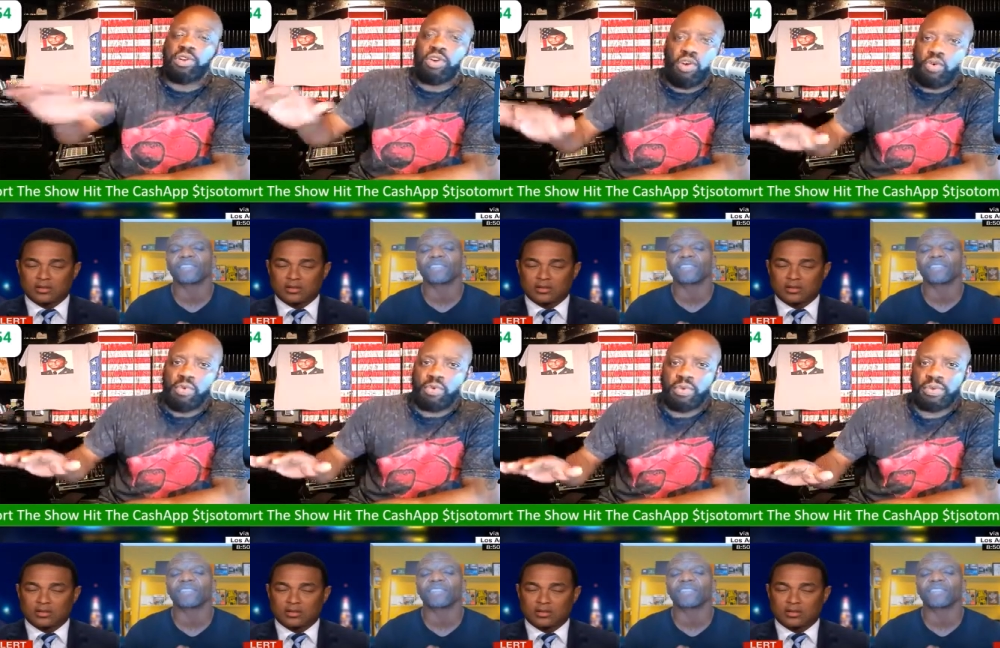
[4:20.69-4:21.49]

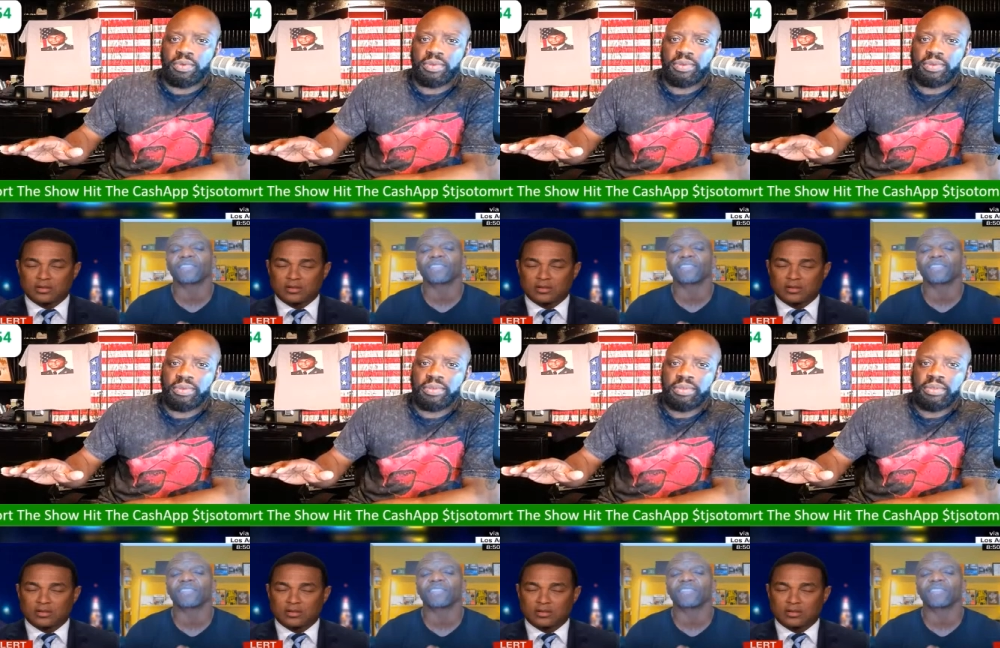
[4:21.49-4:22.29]
Speaker 1: cool.
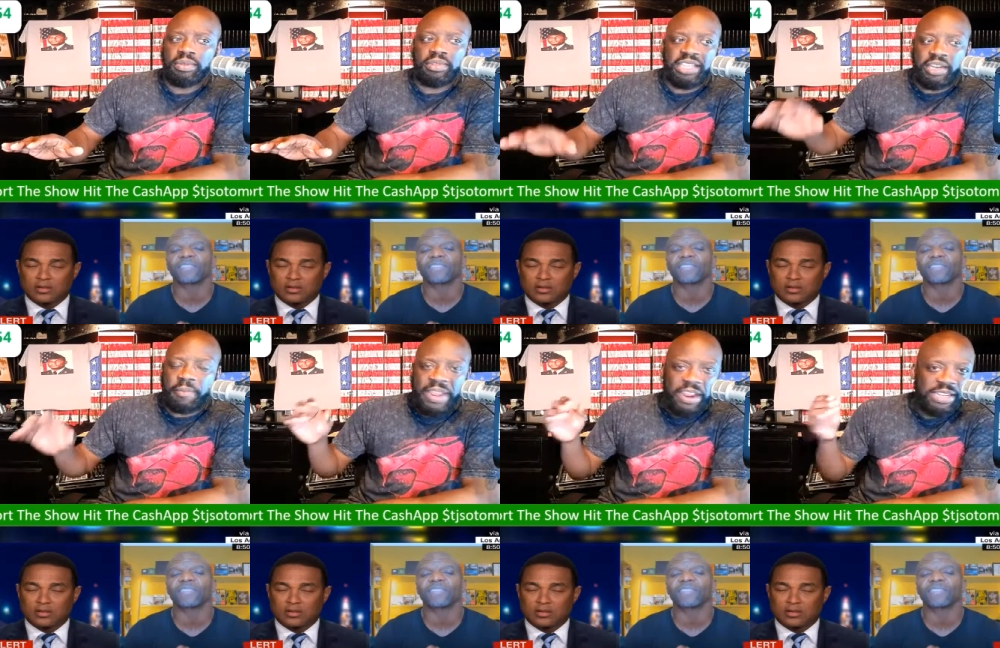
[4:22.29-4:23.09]
Then
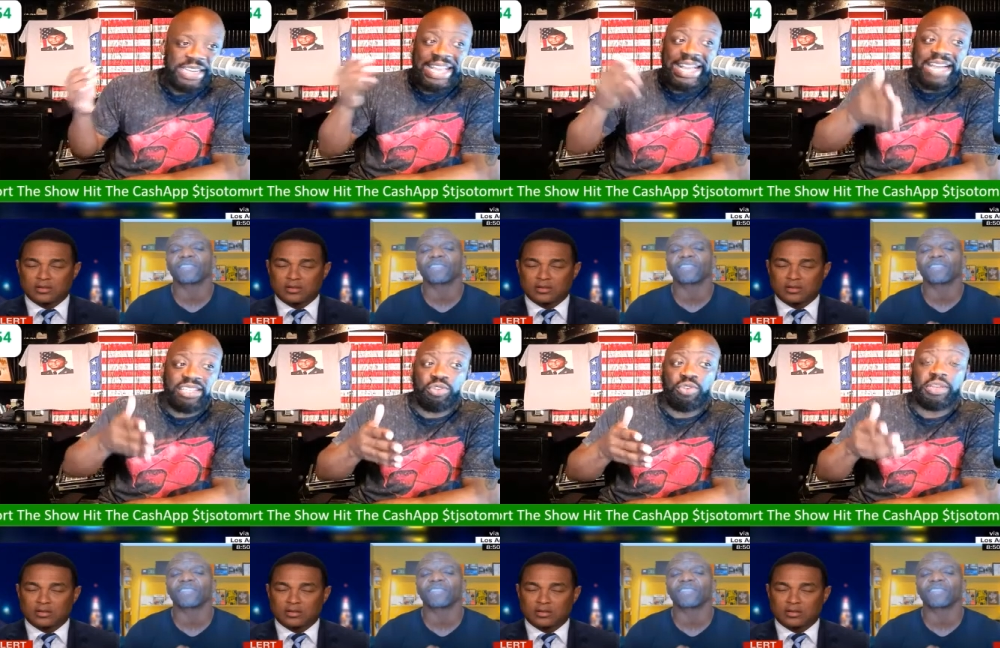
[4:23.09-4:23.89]
apparently they got
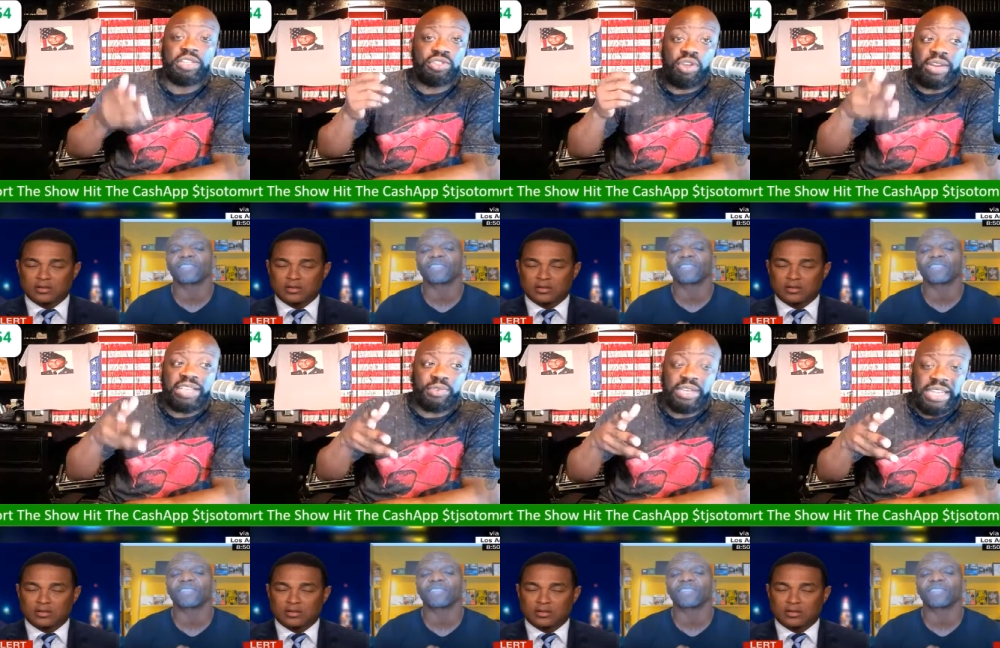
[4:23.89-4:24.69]
to him because,
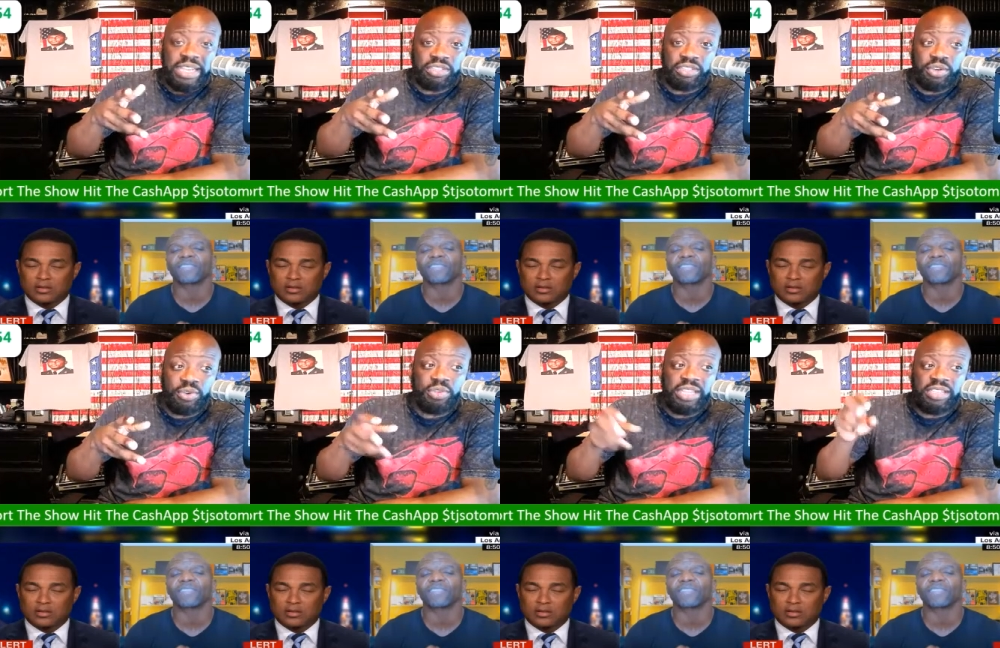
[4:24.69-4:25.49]
that's what niggas
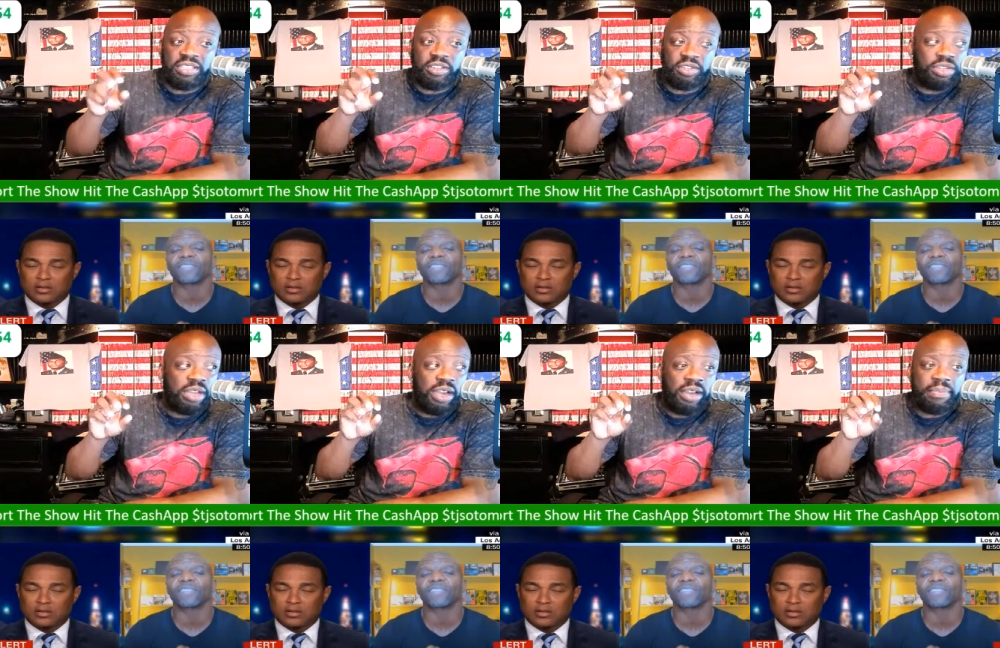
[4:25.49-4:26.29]
do. These little
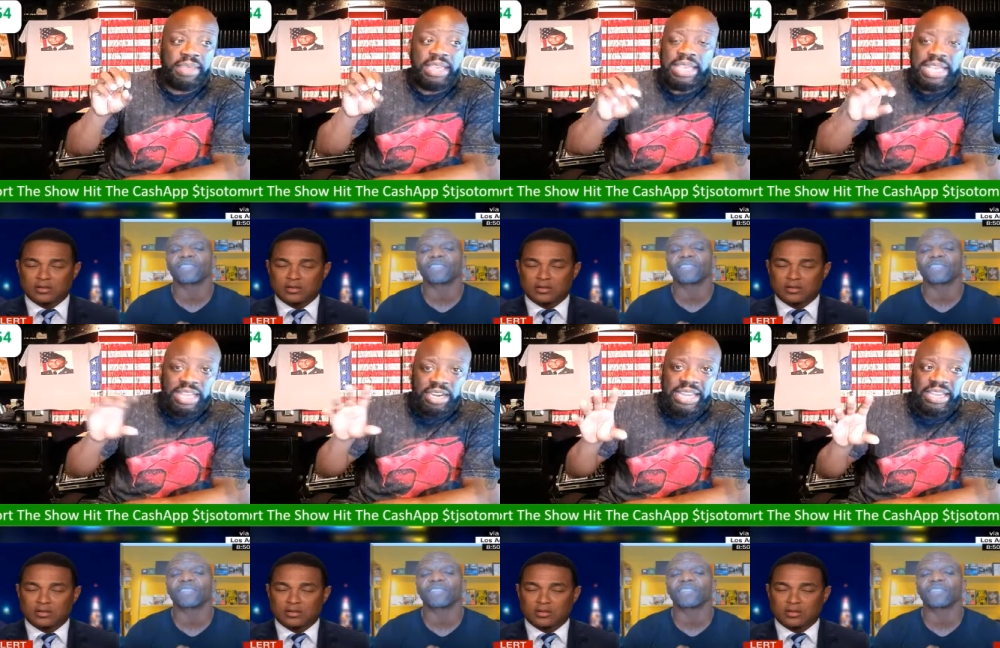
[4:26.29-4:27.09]

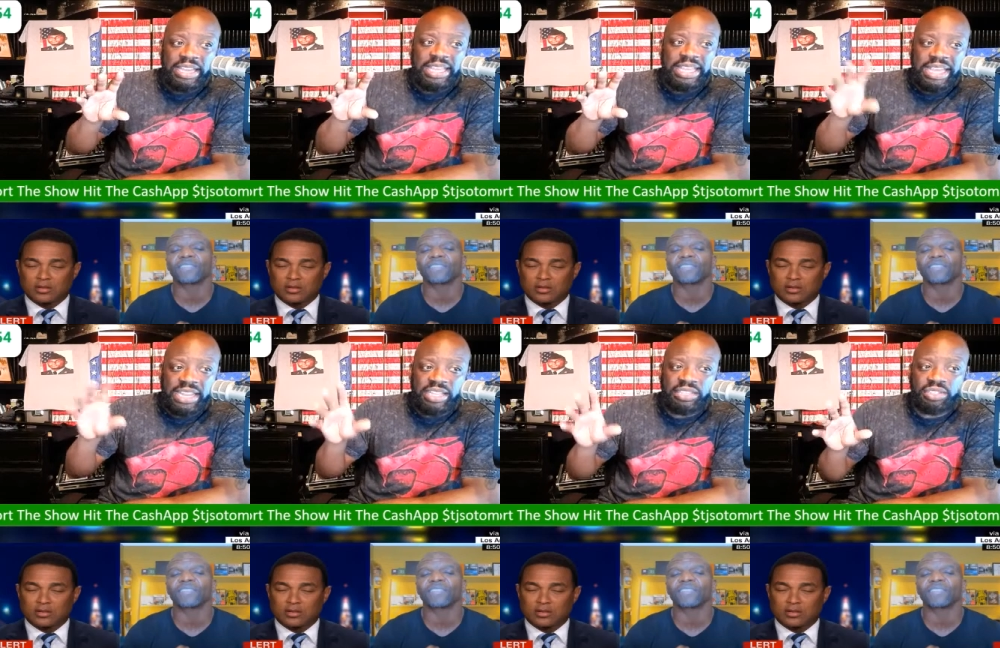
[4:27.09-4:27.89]
internet
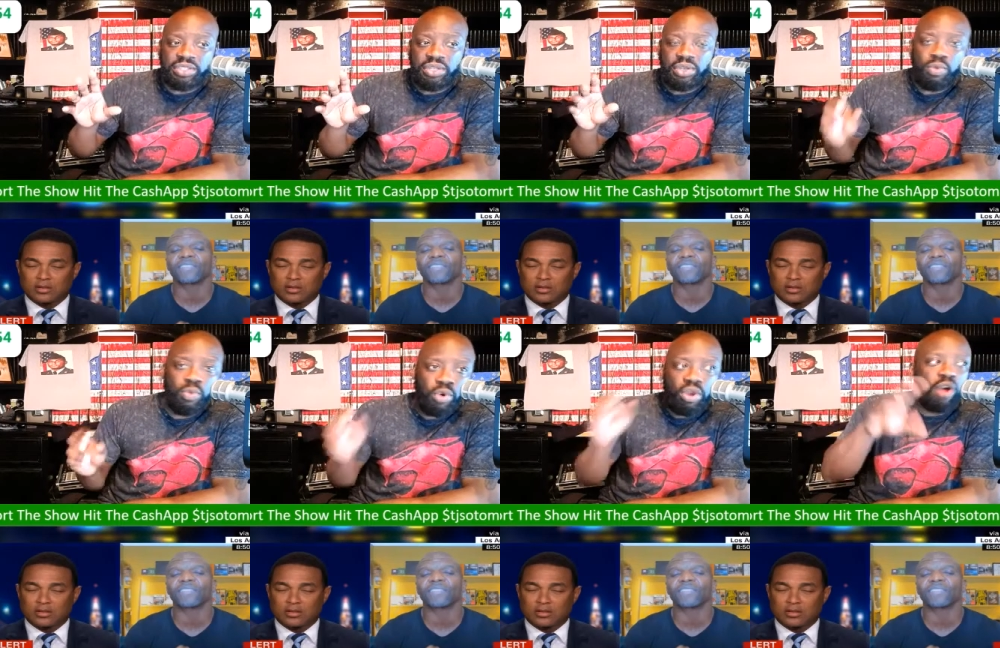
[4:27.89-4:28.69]
idiots
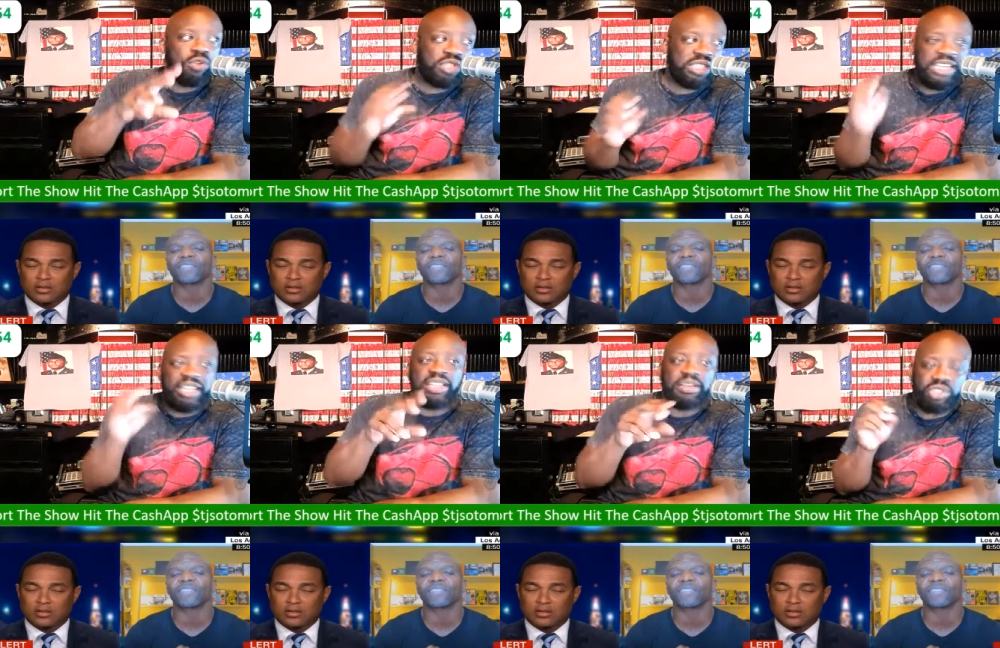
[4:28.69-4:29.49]
will go
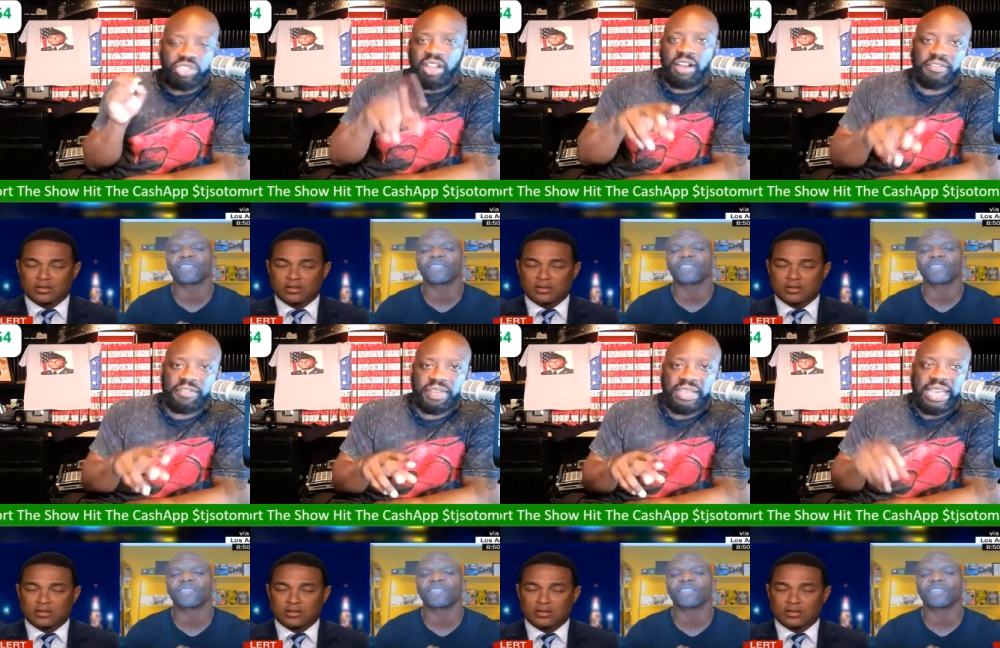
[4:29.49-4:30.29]
send them stuff
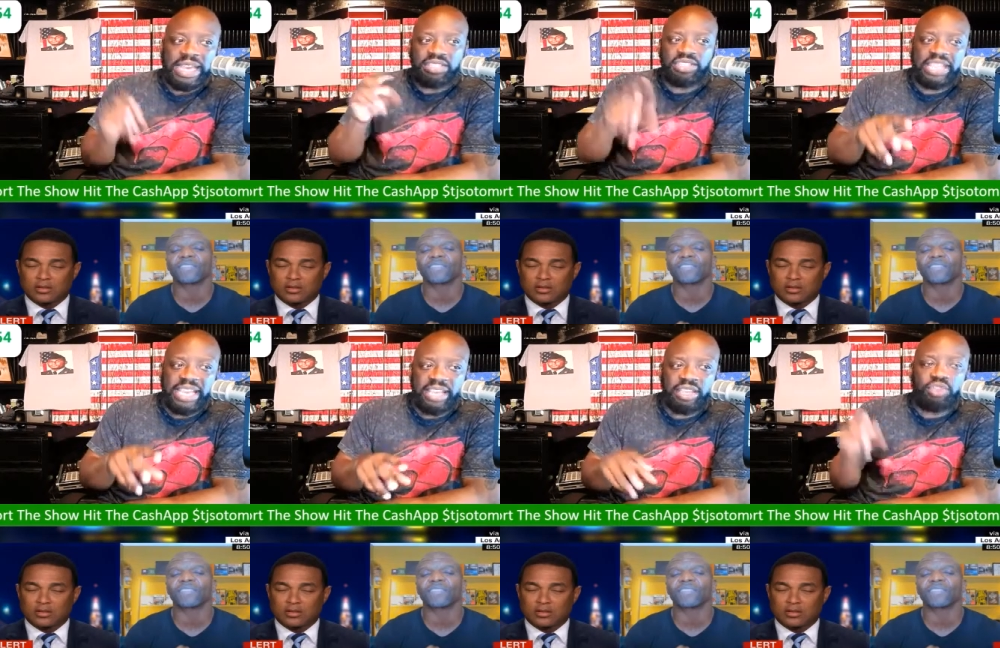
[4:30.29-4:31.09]
and
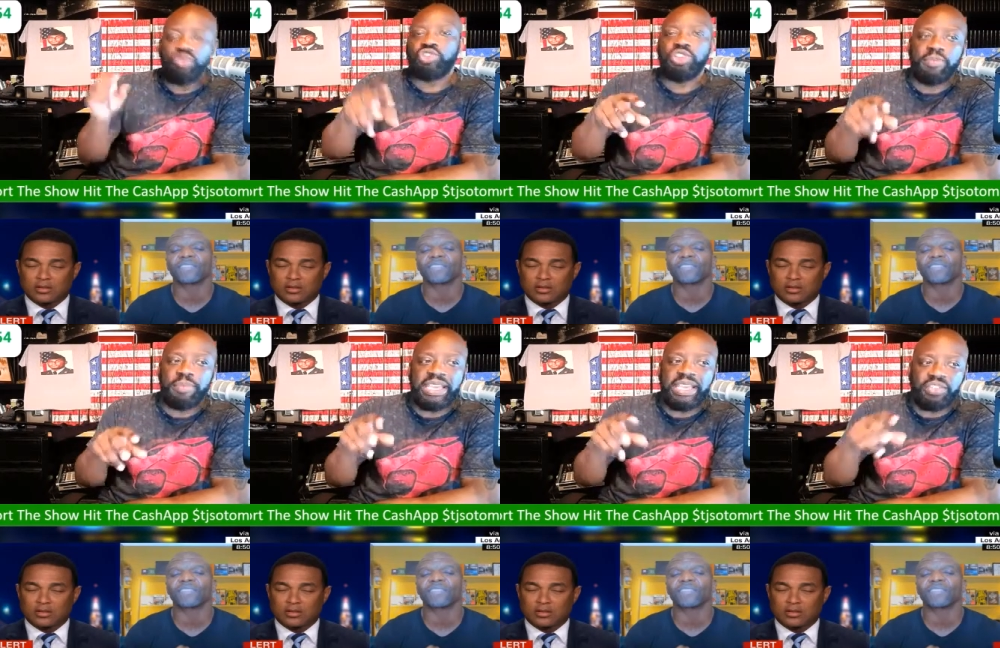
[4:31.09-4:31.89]
say you shouldn't
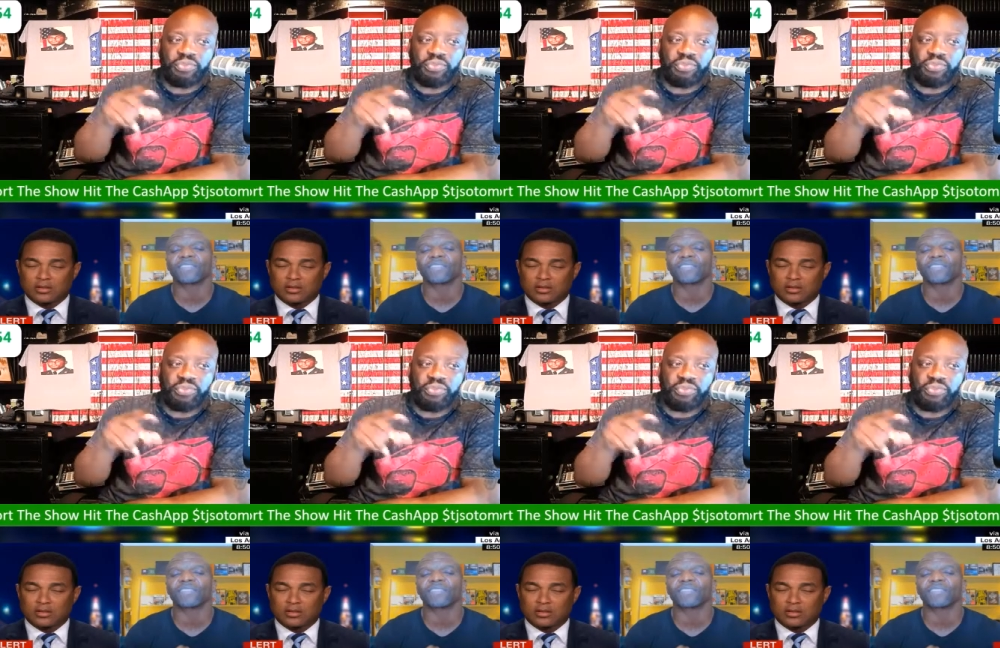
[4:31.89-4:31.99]
be his